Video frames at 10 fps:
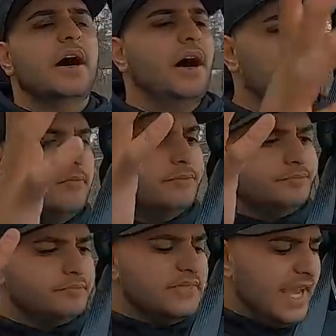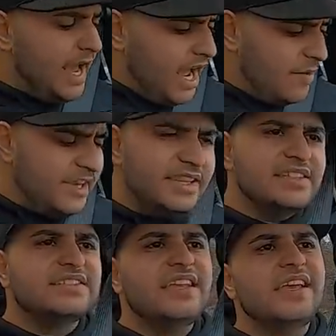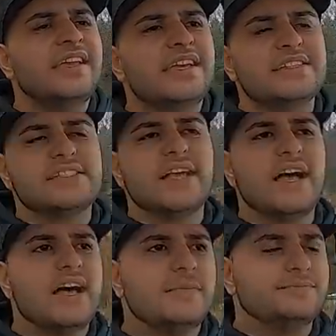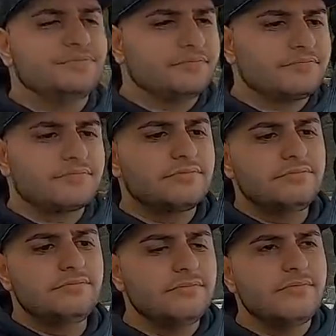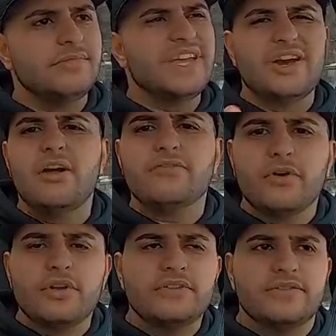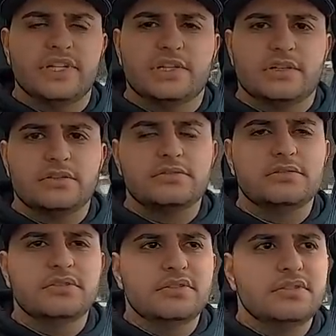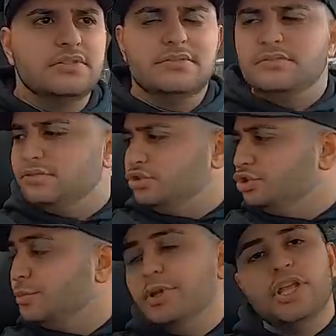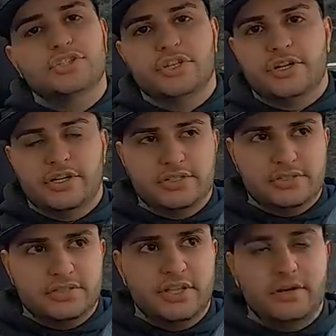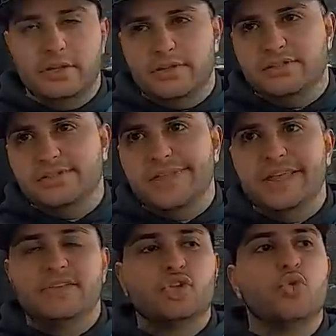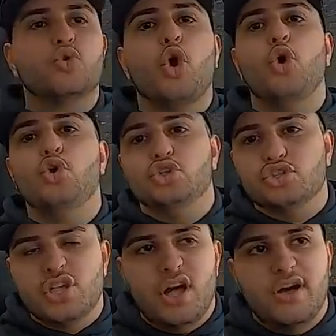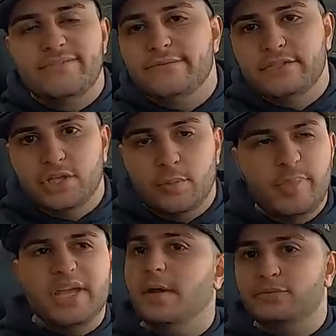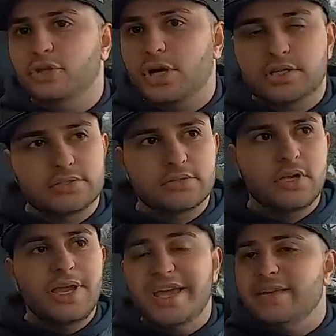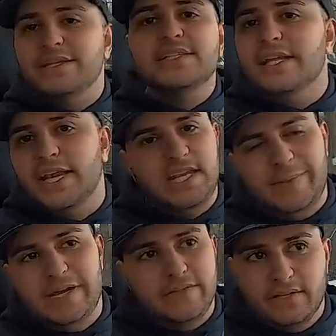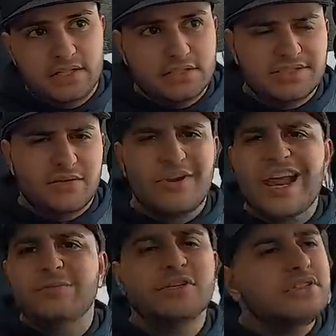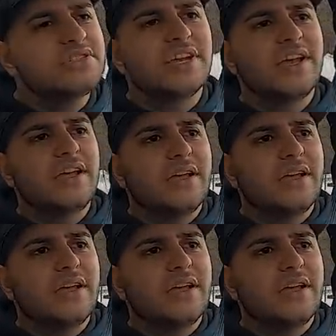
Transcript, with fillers: um, yeah, I mean, this thing is uh, an off-roading vehicle super luxurious literally this is like the rolls of you know pickup trucks it doesn't get any better than this the raptors